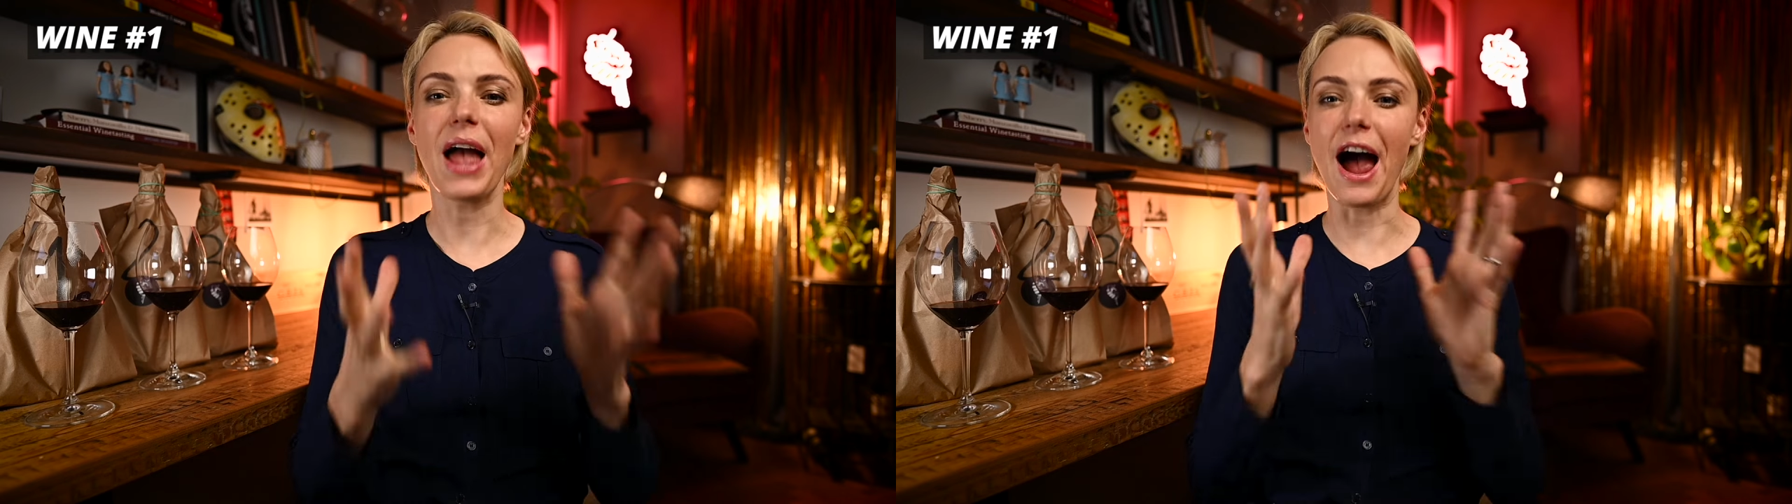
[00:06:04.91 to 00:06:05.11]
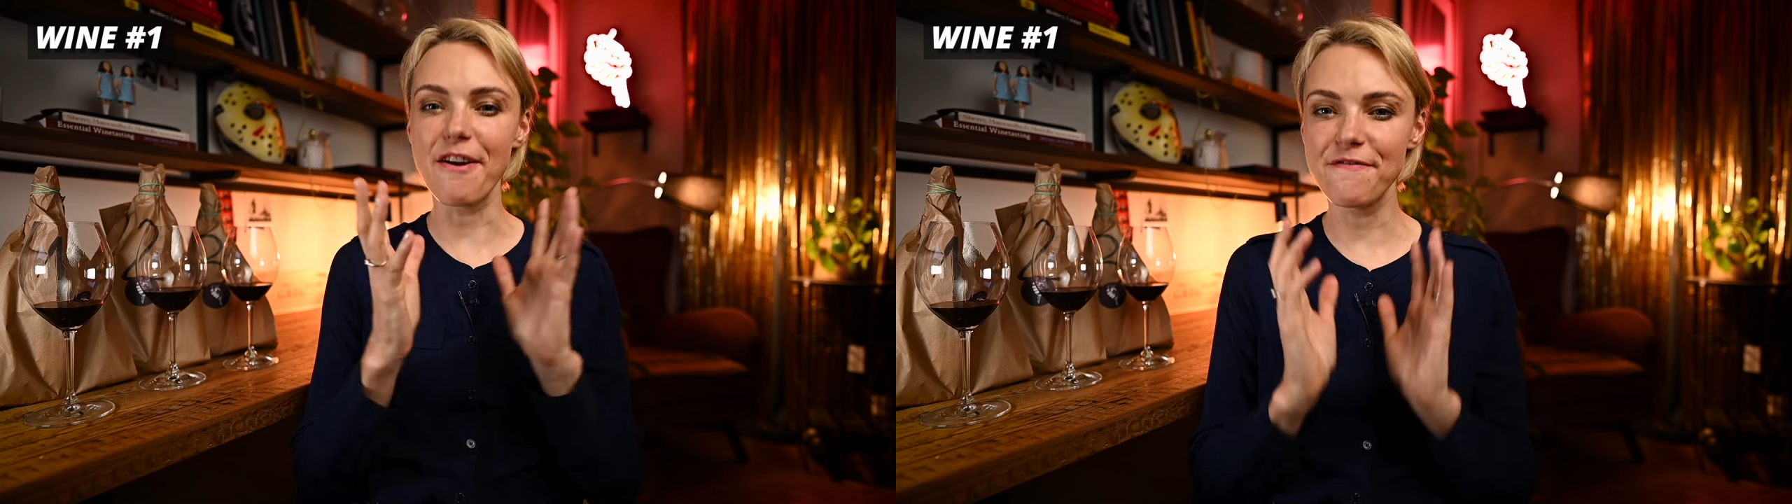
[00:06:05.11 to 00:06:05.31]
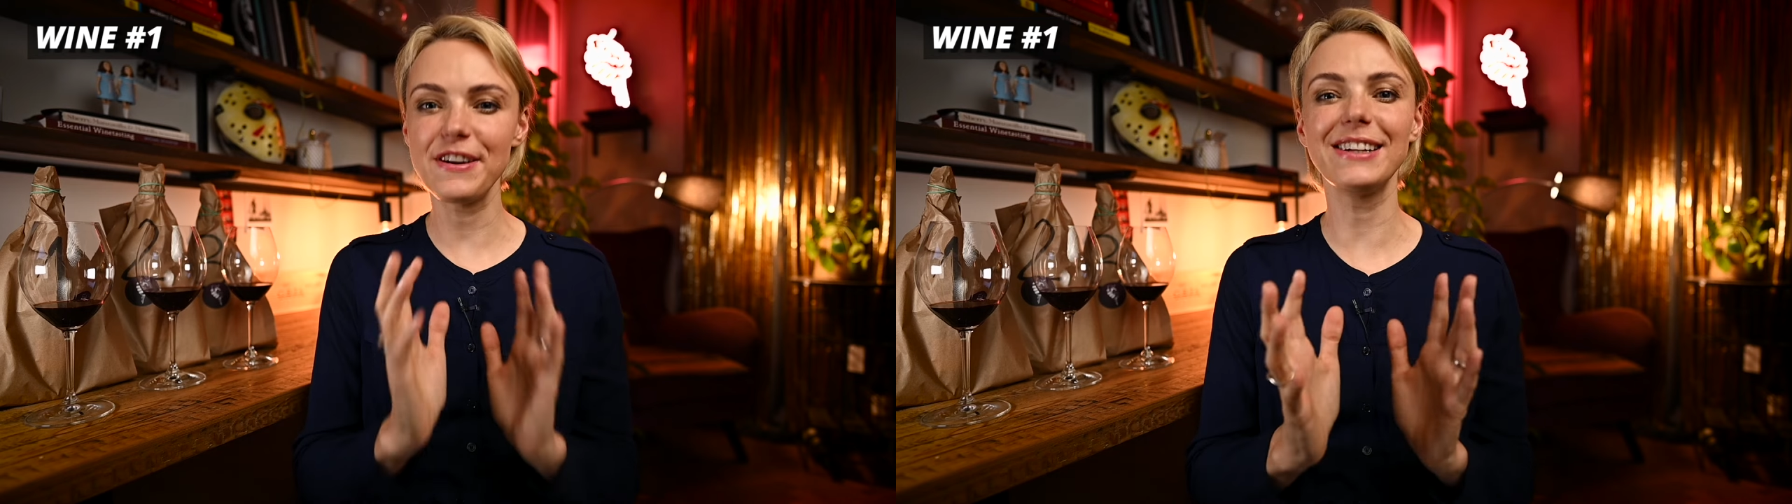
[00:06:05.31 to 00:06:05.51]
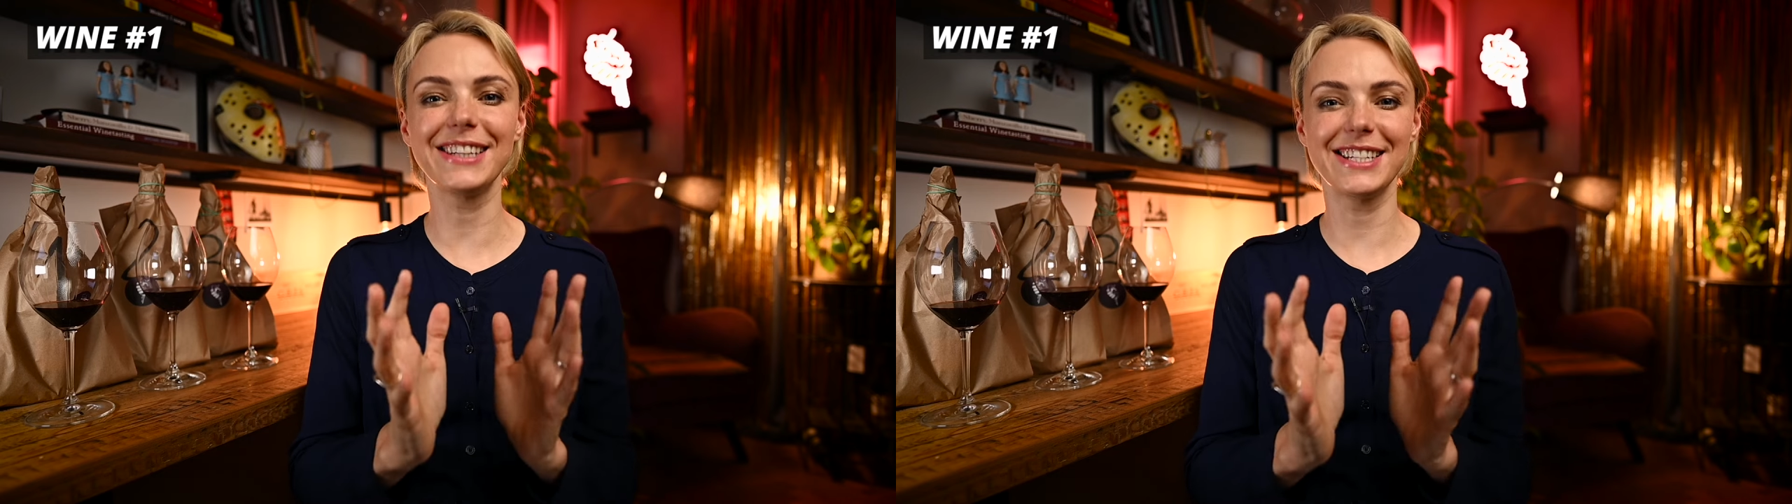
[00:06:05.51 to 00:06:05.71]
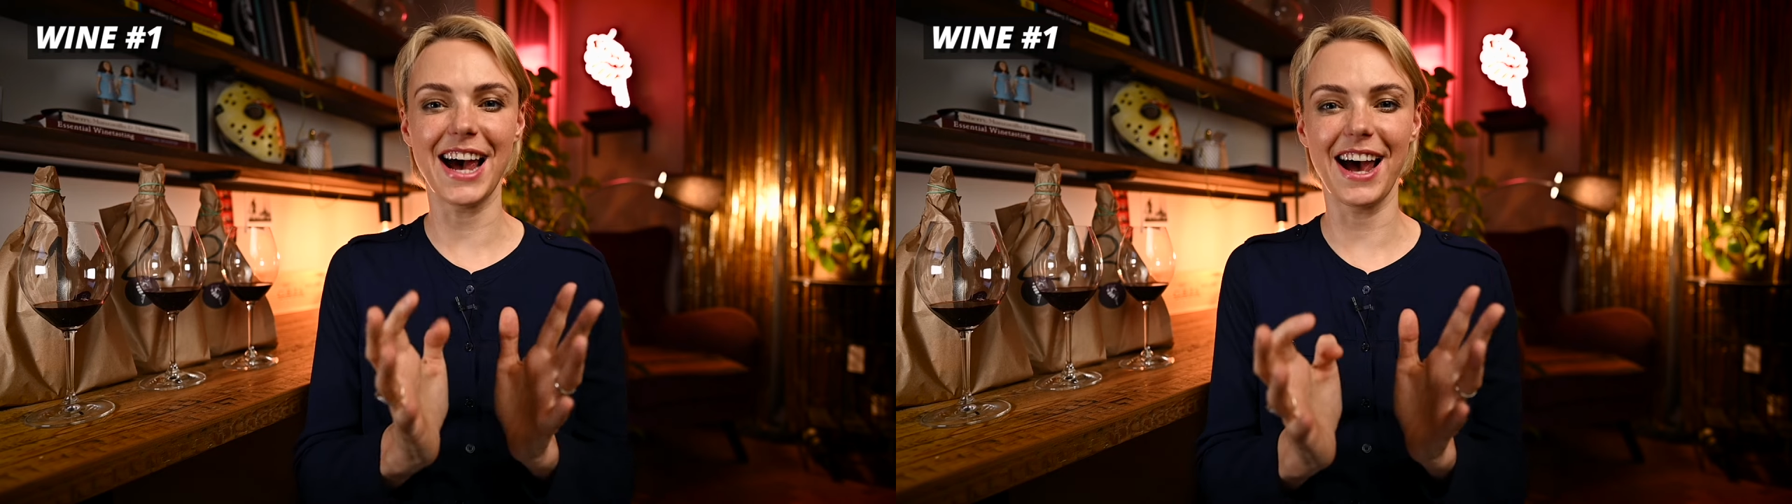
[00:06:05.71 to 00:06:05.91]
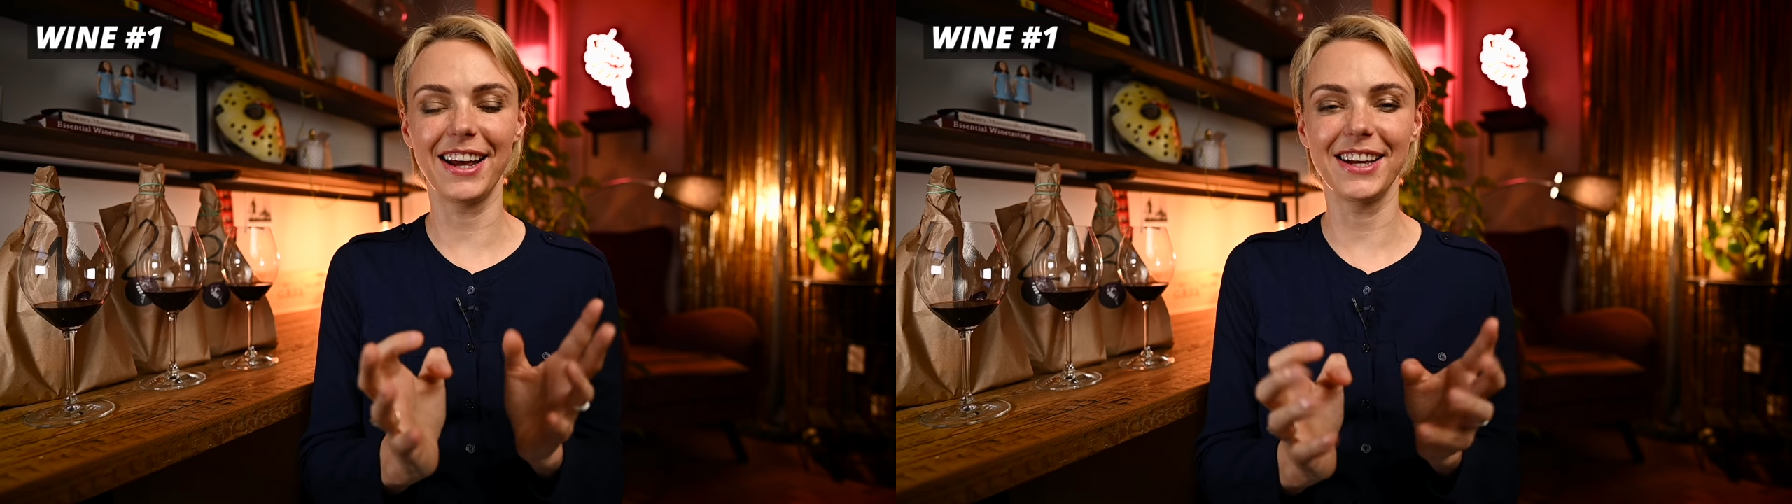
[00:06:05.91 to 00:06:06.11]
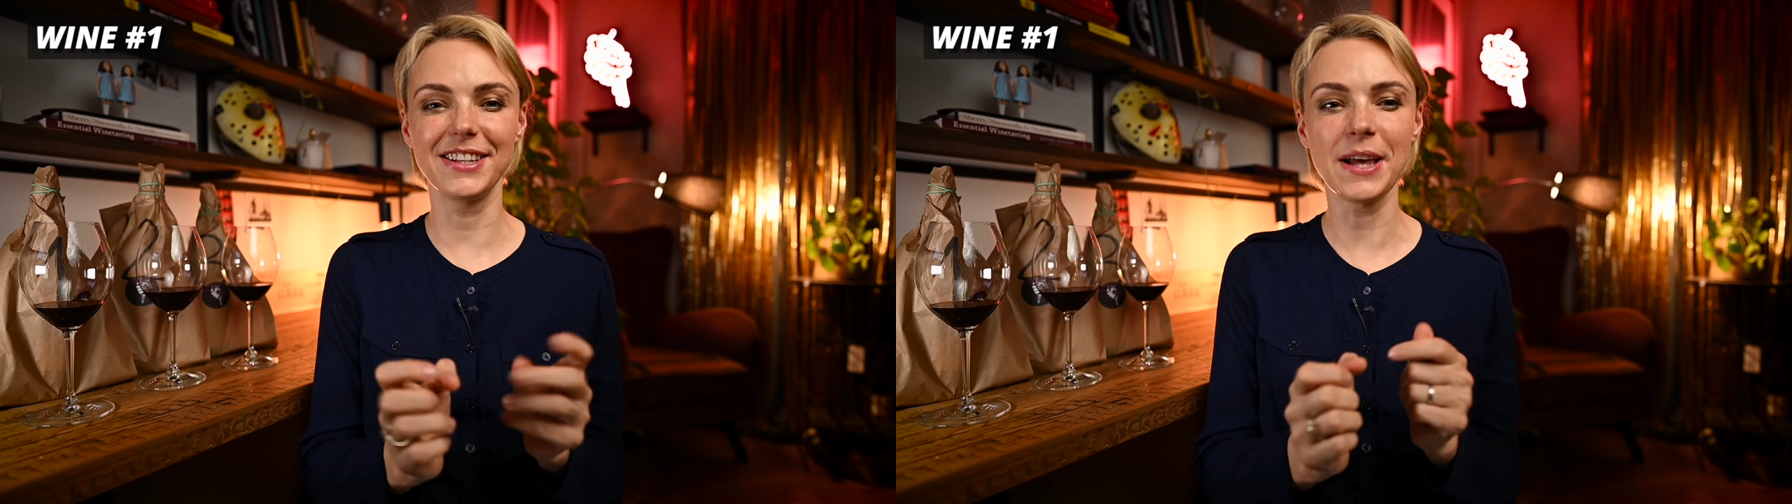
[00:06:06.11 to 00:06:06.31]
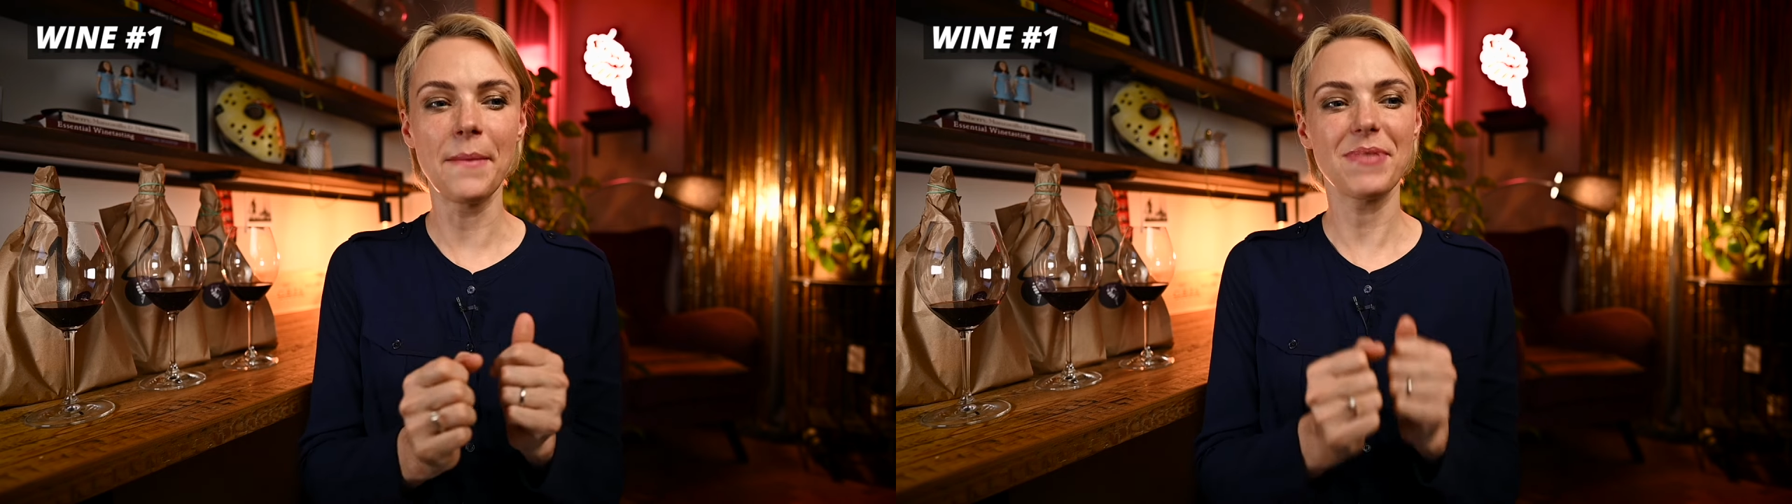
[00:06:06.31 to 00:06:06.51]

I feel the tannins